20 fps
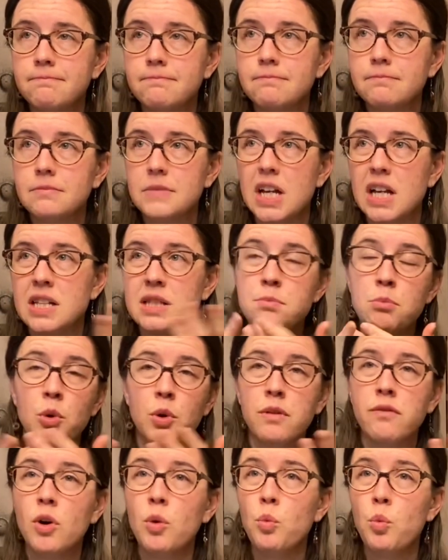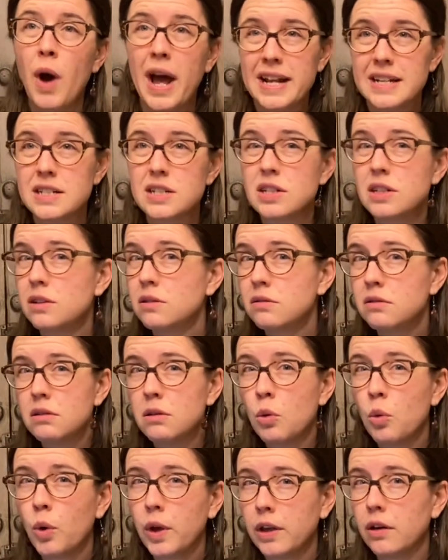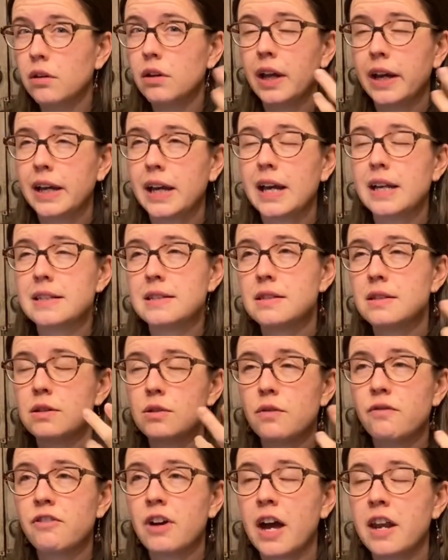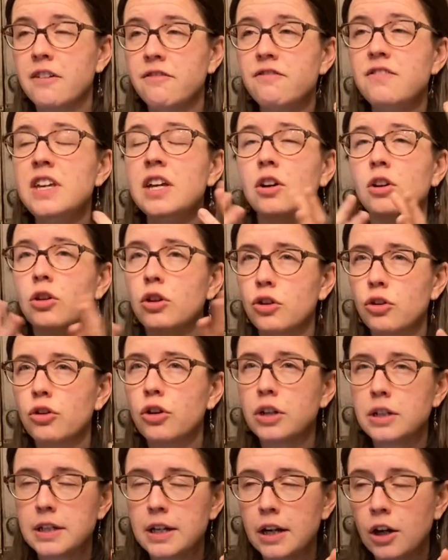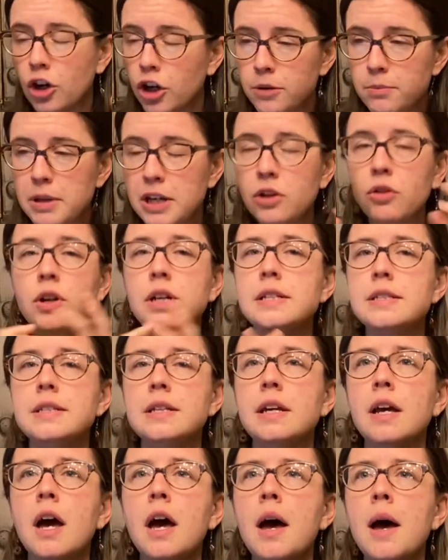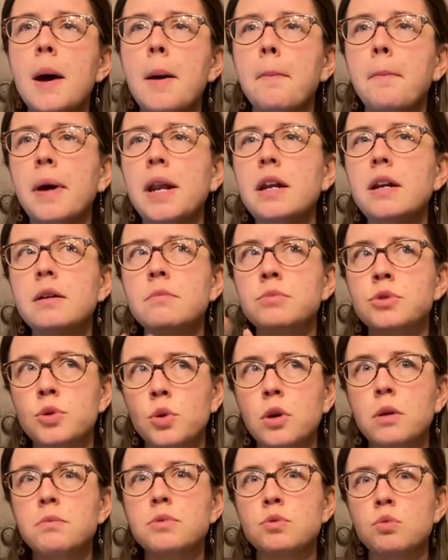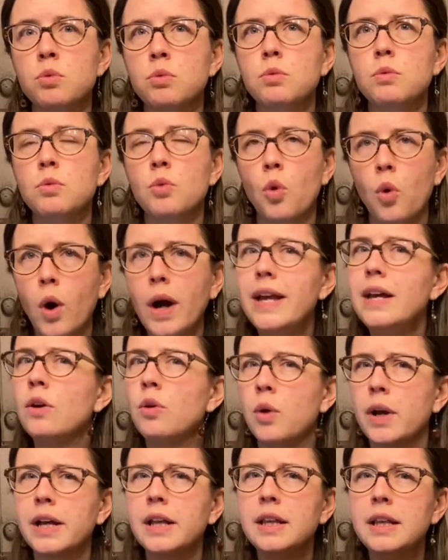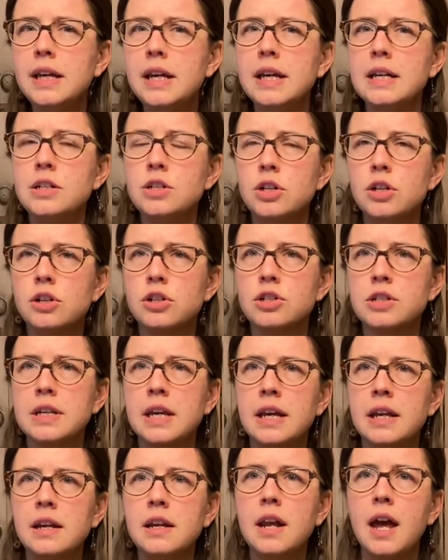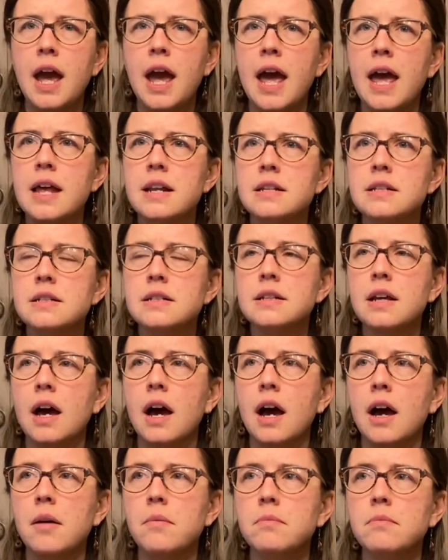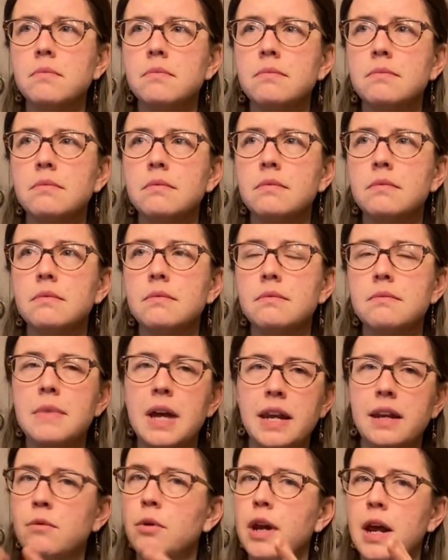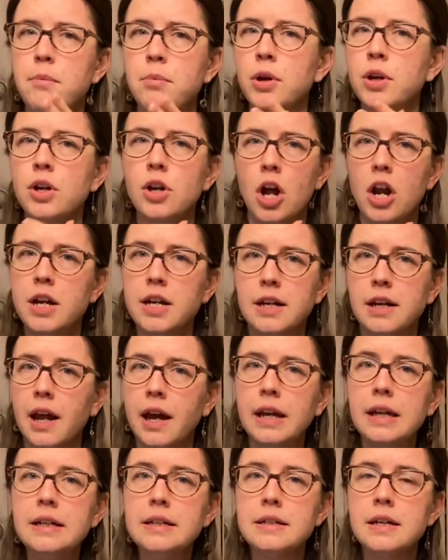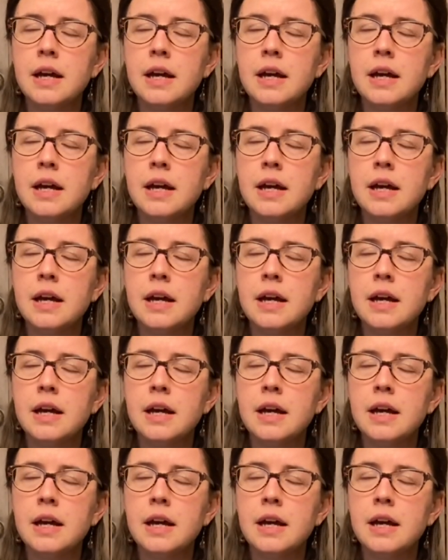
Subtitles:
it's more of a wet oil, I guess, kind of feel. It could be greasy, but it absorbs quite quickly into your skin. And man, when I put it on at night